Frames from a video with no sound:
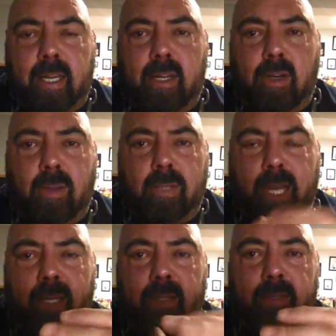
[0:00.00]
I know I'm
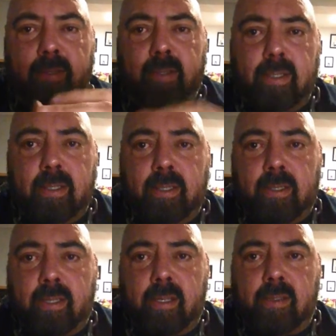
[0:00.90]
kind of
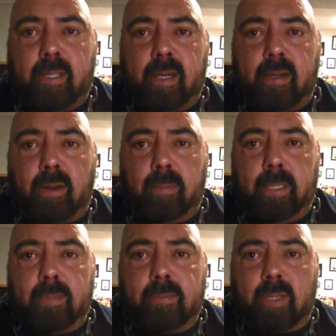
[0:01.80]
here and there a little
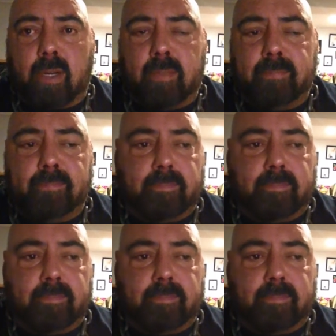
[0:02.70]
bit. Sorry.